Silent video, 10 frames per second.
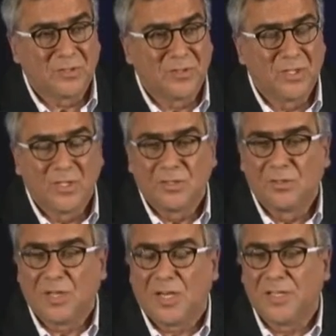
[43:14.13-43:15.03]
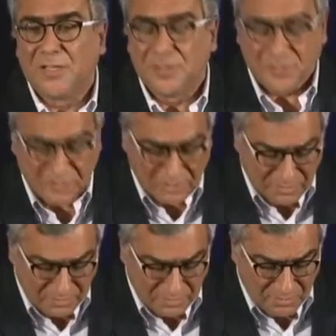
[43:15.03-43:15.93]

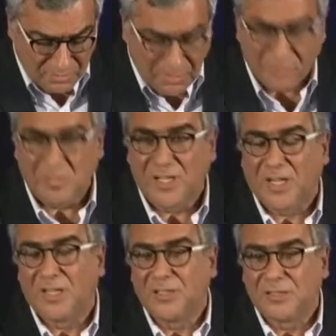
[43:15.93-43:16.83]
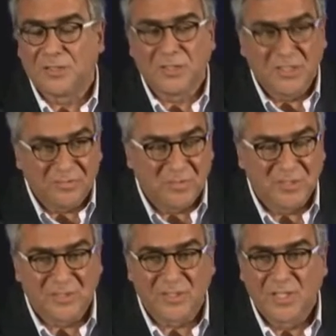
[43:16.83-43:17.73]
one of my highest
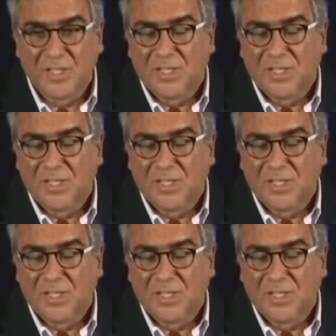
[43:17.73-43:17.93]
achievements